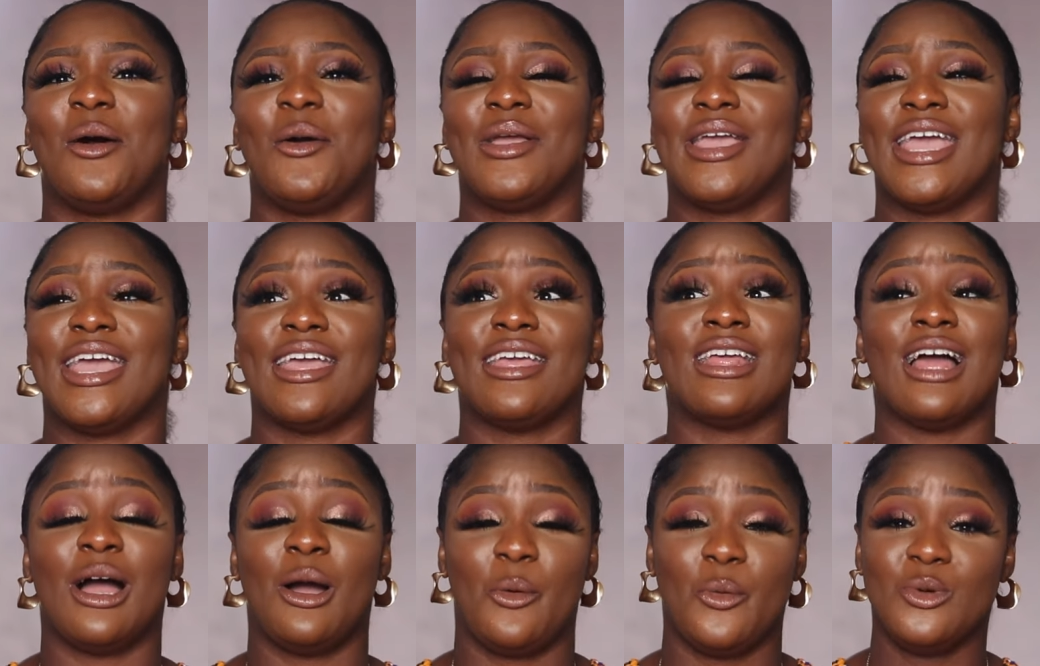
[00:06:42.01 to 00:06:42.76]

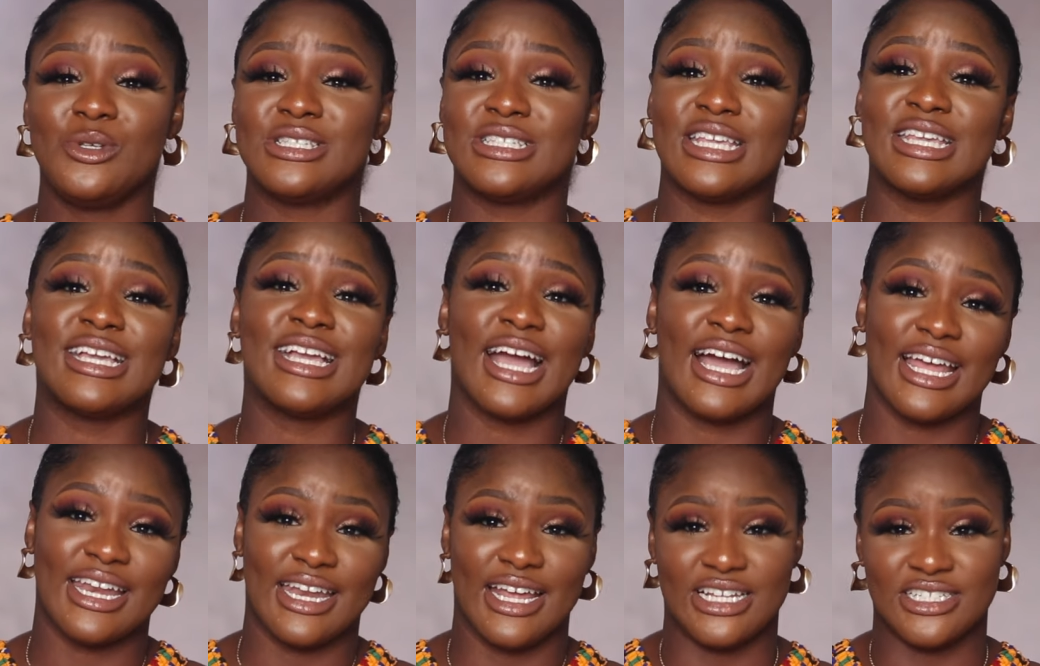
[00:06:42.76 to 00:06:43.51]
okay, I won't say
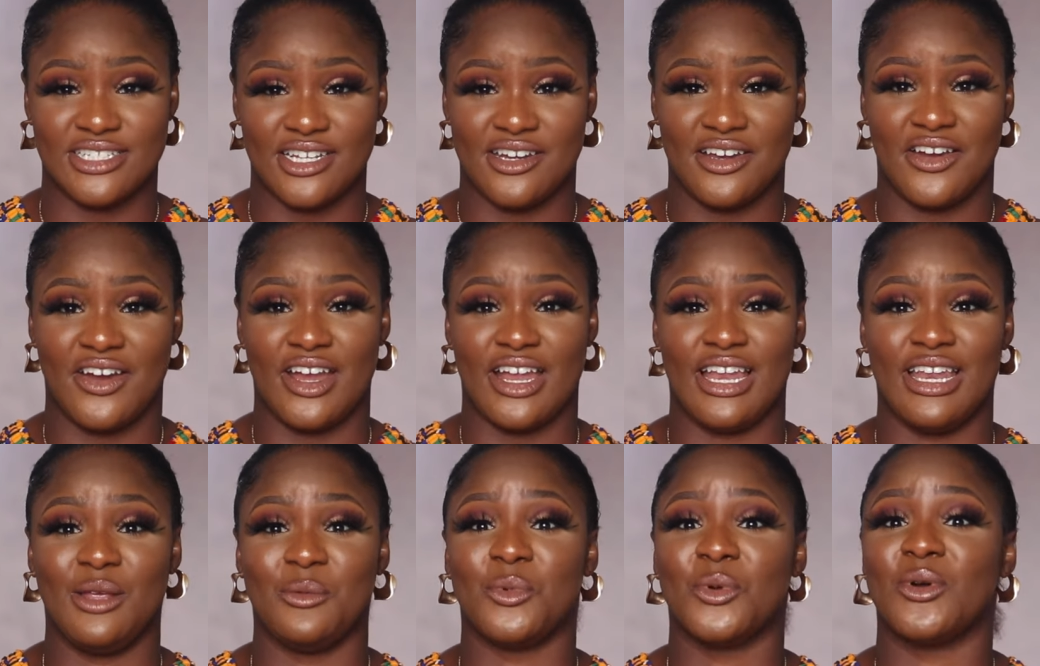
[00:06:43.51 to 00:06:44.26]
Ghana
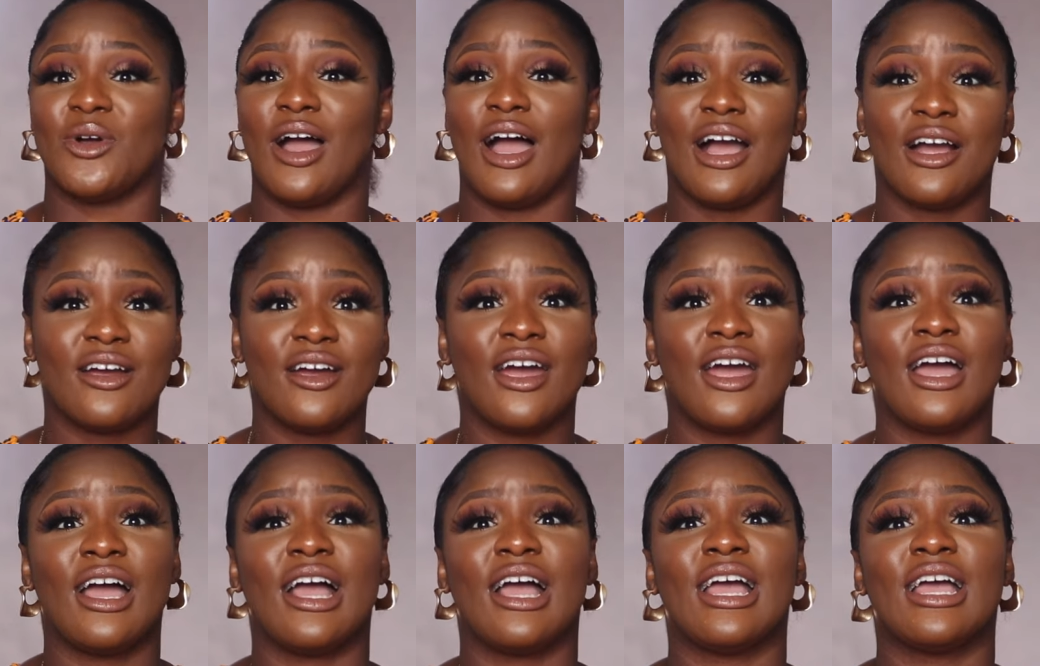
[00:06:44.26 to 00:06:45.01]
generally, but
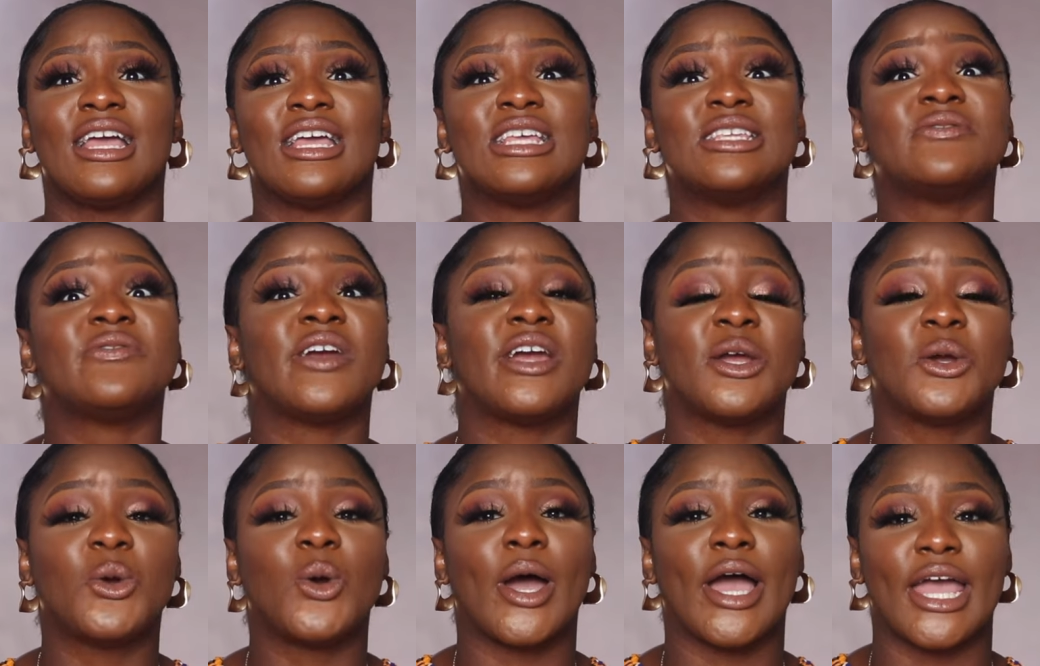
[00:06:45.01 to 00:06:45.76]
Accra is
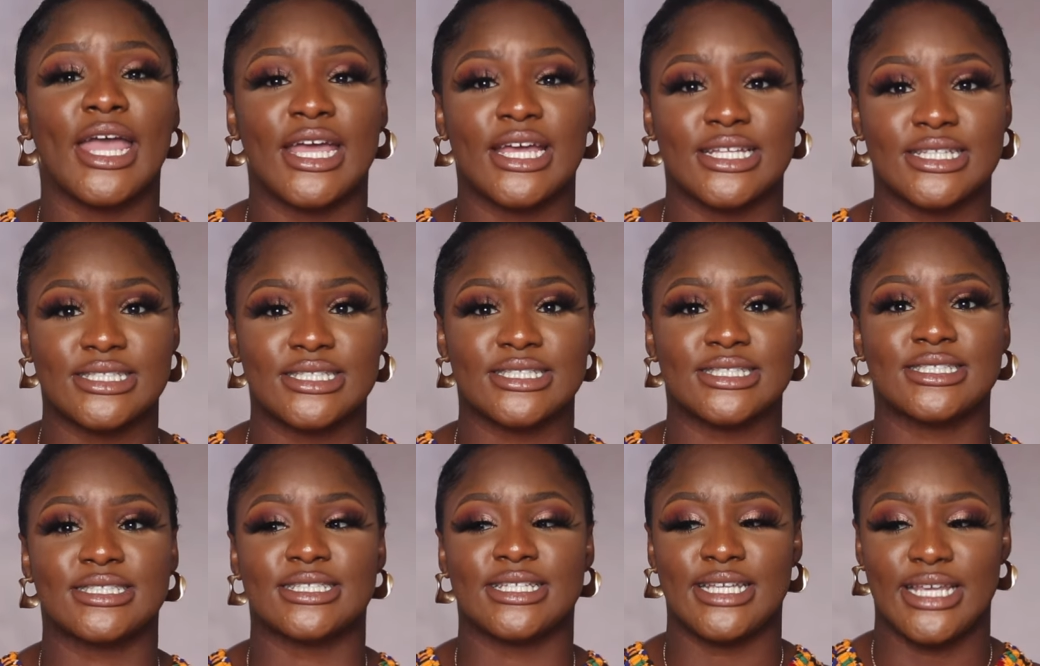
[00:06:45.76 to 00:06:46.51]
very quiet.